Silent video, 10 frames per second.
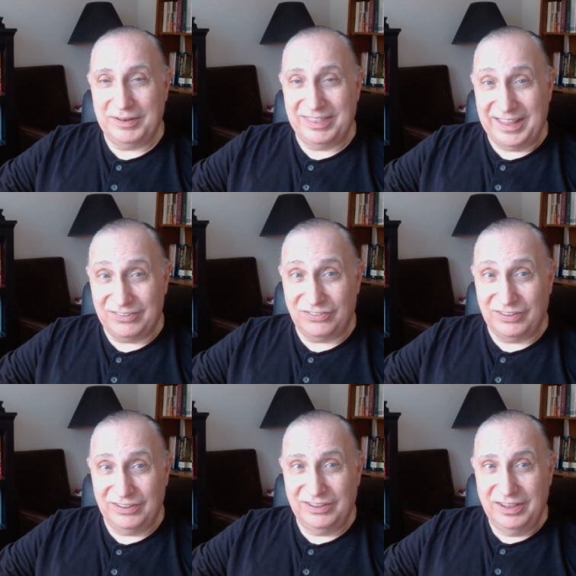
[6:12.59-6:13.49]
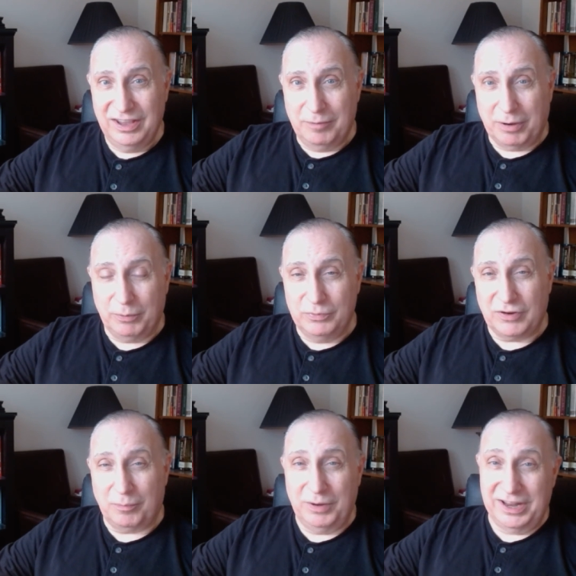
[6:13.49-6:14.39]
and that's the part which
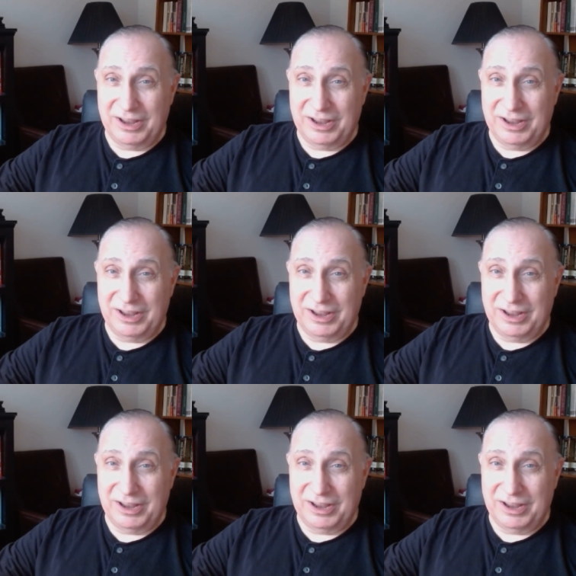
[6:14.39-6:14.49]
I'm reading.